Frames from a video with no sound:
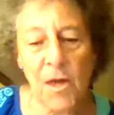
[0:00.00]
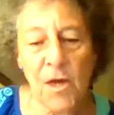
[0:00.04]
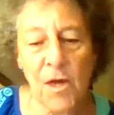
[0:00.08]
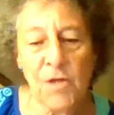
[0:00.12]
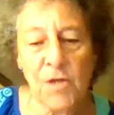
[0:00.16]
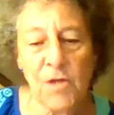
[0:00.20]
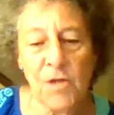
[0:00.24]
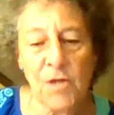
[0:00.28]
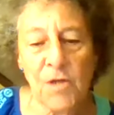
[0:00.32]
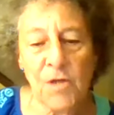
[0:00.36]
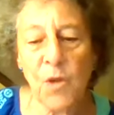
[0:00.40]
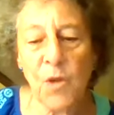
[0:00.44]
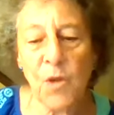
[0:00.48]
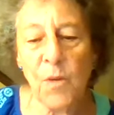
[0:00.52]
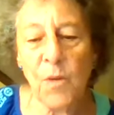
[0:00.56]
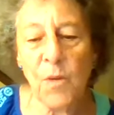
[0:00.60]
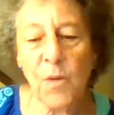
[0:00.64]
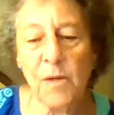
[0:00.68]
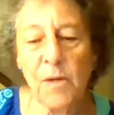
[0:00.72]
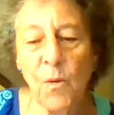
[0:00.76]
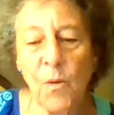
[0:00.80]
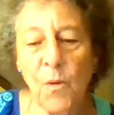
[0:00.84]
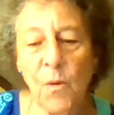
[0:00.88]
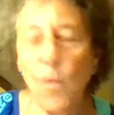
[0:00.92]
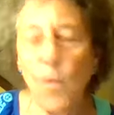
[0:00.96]
So
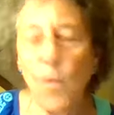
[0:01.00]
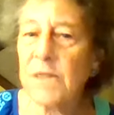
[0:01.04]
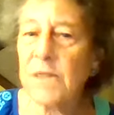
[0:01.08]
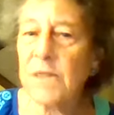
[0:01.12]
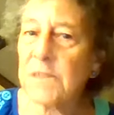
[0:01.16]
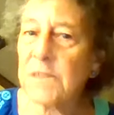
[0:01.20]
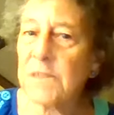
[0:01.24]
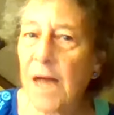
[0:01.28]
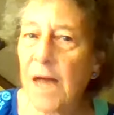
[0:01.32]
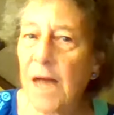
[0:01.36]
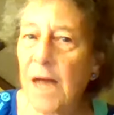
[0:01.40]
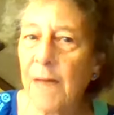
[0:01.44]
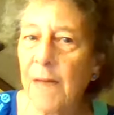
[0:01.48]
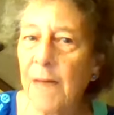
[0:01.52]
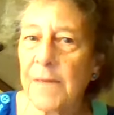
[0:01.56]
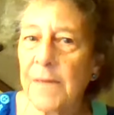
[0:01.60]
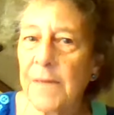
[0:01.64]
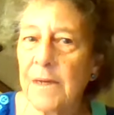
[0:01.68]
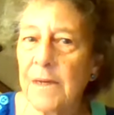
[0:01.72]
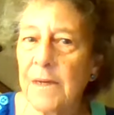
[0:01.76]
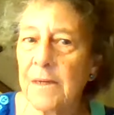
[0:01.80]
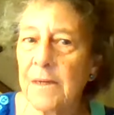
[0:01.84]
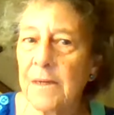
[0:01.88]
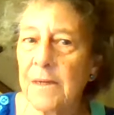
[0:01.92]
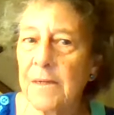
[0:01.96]
when what's
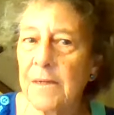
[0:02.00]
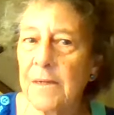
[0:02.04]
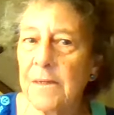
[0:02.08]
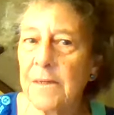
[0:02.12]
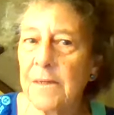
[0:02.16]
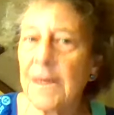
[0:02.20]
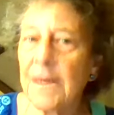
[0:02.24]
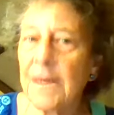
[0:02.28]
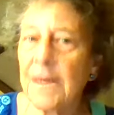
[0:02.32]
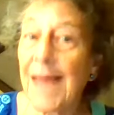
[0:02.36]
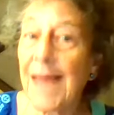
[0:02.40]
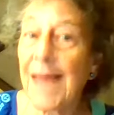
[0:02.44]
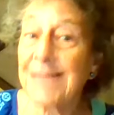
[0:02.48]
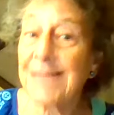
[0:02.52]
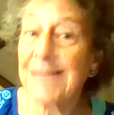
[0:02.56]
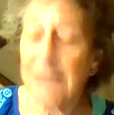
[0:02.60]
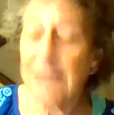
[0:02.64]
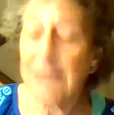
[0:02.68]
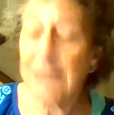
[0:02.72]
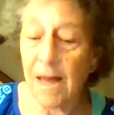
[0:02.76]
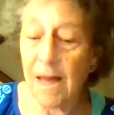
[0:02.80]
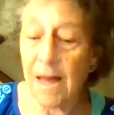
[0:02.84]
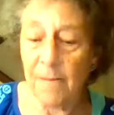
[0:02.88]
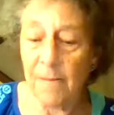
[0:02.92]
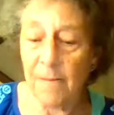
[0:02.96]
coming has
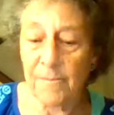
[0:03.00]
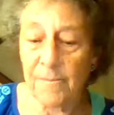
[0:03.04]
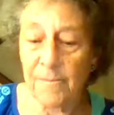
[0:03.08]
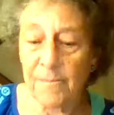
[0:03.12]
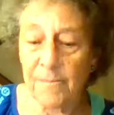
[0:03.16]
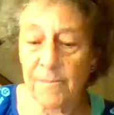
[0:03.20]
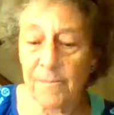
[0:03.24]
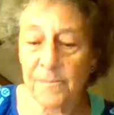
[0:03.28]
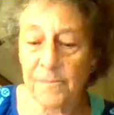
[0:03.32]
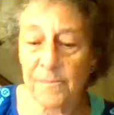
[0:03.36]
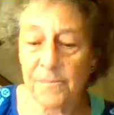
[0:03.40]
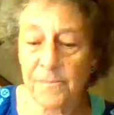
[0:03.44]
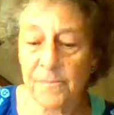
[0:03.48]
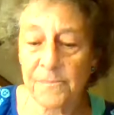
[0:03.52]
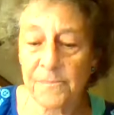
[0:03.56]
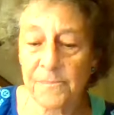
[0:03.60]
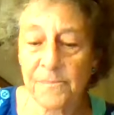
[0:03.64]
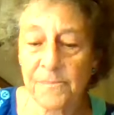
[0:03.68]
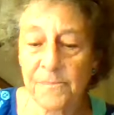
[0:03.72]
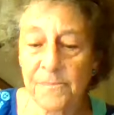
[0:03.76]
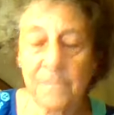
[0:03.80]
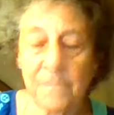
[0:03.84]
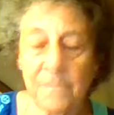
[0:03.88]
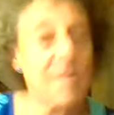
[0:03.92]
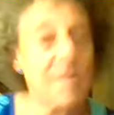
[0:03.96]
come,
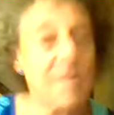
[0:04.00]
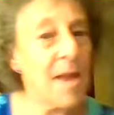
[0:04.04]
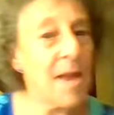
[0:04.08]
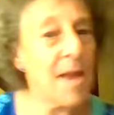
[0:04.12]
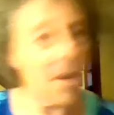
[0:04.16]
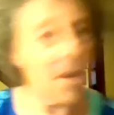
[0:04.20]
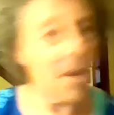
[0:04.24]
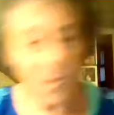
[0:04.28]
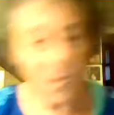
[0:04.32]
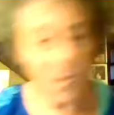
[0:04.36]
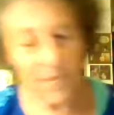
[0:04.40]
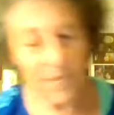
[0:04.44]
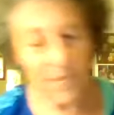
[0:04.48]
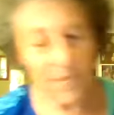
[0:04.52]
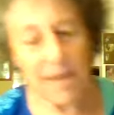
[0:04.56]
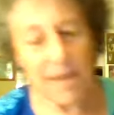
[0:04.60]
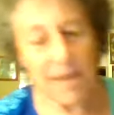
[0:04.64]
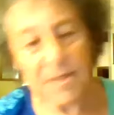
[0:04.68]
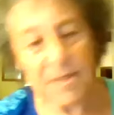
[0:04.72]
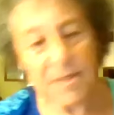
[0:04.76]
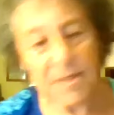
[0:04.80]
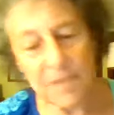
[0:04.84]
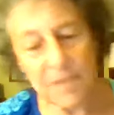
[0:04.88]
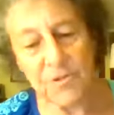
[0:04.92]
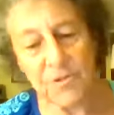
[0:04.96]
and we've had
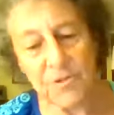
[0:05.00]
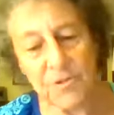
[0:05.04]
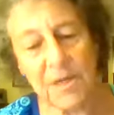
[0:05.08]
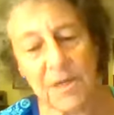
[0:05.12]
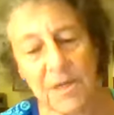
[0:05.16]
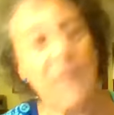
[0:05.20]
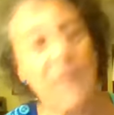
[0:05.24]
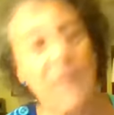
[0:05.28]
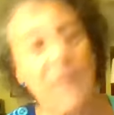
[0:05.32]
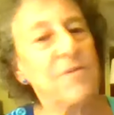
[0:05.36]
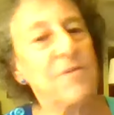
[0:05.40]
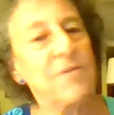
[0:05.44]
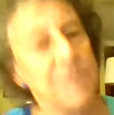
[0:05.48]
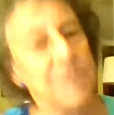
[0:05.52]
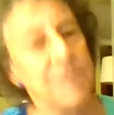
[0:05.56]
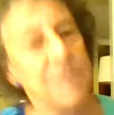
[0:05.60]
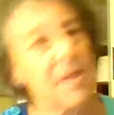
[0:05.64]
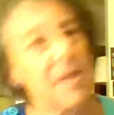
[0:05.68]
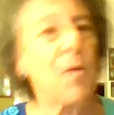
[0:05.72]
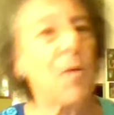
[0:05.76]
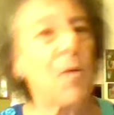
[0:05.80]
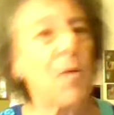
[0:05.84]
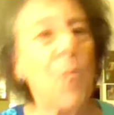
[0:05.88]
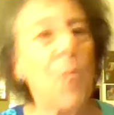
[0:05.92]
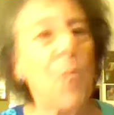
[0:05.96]
dinner together sitting at
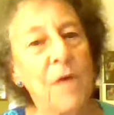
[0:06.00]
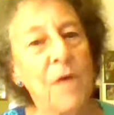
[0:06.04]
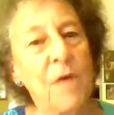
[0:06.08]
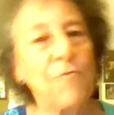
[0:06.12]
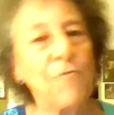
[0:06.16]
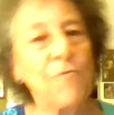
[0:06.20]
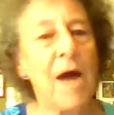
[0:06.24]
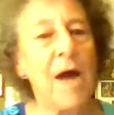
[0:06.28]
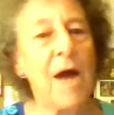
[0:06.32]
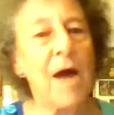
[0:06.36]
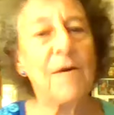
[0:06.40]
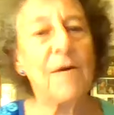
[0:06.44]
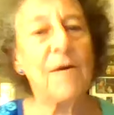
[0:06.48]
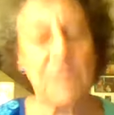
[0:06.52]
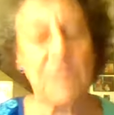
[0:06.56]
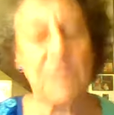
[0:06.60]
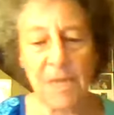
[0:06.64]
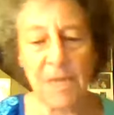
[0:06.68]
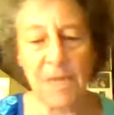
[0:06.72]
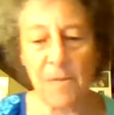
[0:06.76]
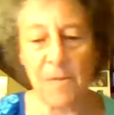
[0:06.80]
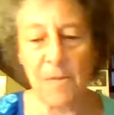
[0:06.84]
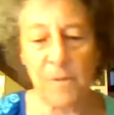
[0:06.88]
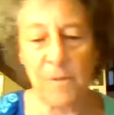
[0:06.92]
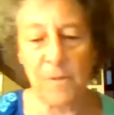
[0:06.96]
one round
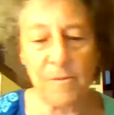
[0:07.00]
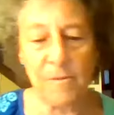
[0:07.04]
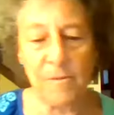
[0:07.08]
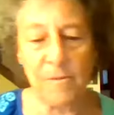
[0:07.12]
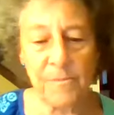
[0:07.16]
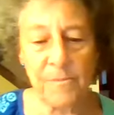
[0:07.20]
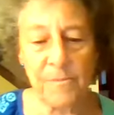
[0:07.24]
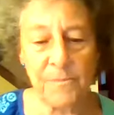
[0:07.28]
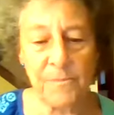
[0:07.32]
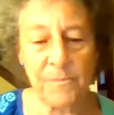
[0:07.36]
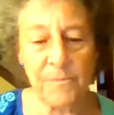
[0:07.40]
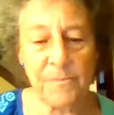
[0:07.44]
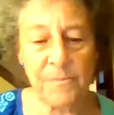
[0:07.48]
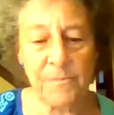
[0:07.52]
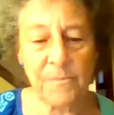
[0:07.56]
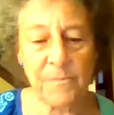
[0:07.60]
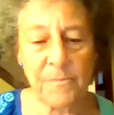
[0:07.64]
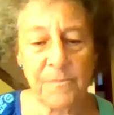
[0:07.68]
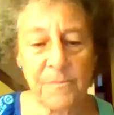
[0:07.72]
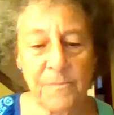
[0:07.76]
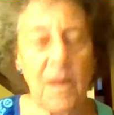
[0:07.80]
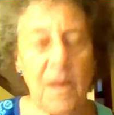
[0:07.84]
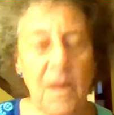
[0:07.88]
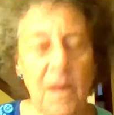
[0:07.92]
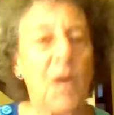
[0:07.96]
table,
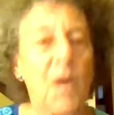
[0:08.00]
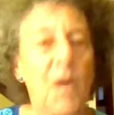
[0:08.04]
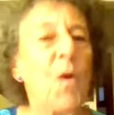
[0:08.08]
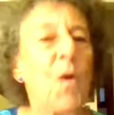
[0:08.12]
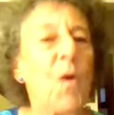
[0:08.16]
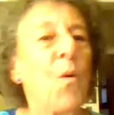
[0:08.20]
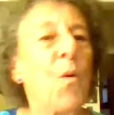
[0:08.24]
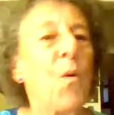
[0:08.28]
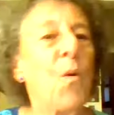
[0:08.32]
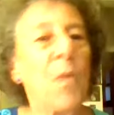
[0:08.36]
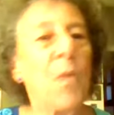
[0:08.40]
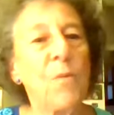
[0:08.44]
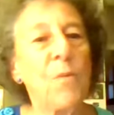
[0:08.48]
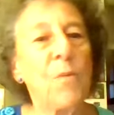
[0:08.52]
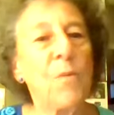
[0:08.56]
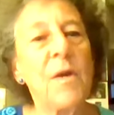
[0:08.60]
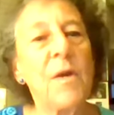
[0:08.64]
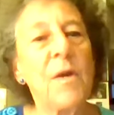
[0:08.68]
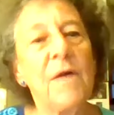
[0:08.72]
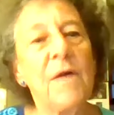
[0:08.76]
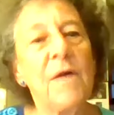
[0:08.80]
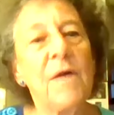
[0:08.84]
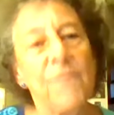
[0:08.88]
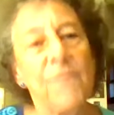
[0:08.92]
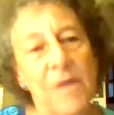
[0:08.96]
when we
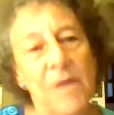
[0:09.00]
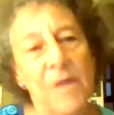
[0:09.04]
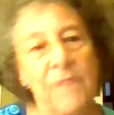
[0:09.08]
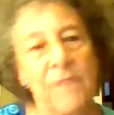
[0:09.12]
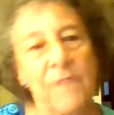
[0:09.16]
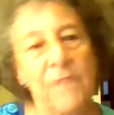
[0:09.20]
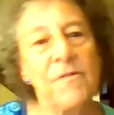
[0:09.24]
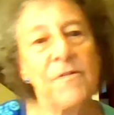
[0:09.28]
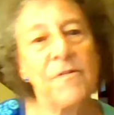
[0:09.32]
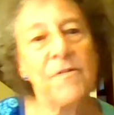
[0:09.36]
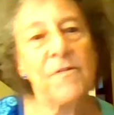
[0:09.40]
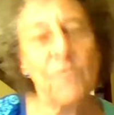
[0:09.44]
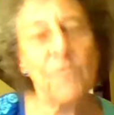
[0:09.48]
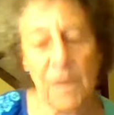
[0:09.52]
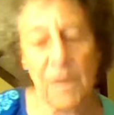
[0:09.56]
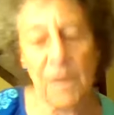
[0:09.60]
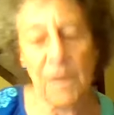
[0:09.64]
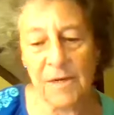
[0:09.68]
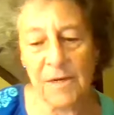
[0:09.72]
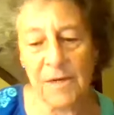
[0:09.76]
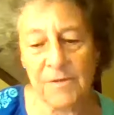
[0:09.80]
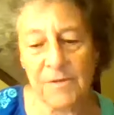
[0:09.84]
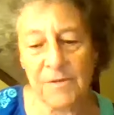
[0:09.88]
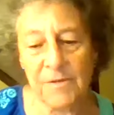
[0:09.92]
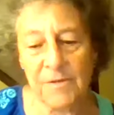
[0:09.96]
have forgiven the
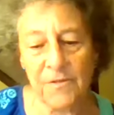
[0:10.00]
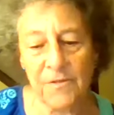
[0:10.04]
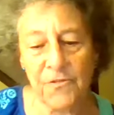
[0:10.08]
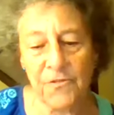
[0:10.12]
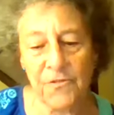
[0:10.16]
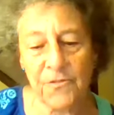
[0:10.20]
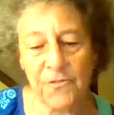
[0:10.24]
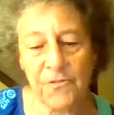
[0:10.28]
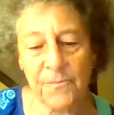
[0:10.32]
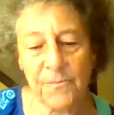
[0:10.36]
relatives,